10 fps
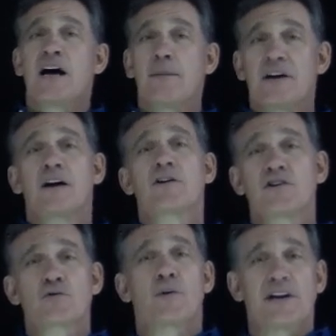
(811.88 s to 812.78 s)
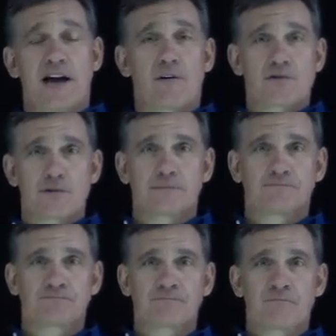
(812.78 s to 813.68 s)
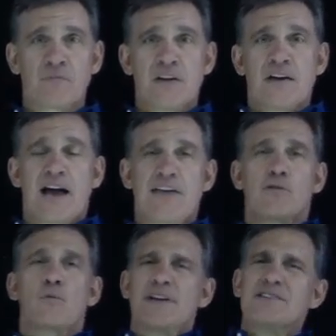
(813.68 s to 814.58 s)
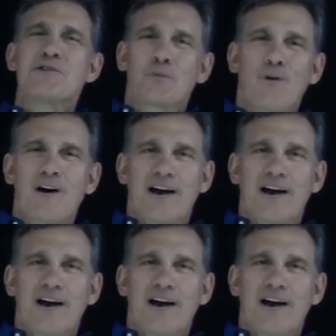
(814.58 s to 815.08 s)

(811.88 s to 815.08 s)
I'm at 120 hours. And the reason